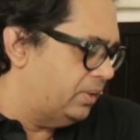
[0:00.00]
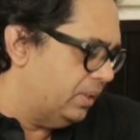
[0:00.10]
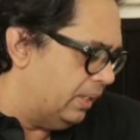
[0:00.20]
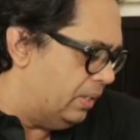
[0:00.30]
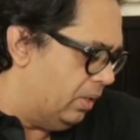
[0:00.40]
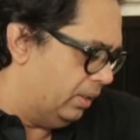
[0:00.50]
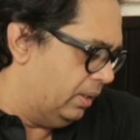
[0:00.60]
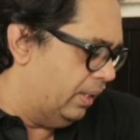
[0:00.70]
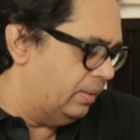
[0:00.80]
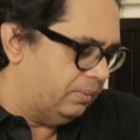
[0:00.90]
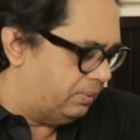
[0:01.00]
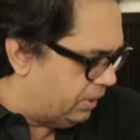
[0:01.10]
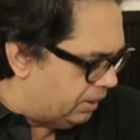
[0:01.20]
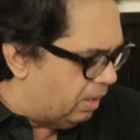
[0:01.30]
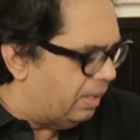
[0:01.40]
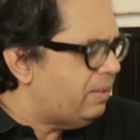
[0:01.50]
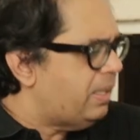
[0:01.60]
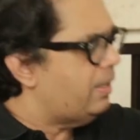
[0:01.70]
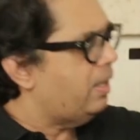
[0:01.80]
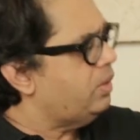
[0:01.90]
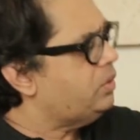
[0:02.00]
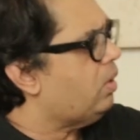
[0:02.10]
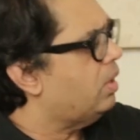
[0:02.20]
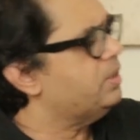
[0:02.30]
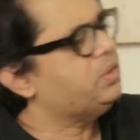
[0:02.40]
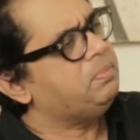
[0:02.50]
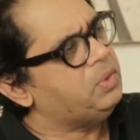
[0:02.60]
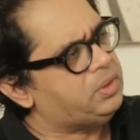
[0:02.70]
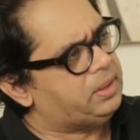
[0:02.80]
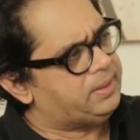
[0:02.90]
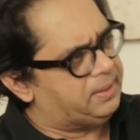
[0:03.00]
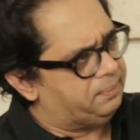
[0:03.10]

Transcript: it. Certainly not. And also orchestral music is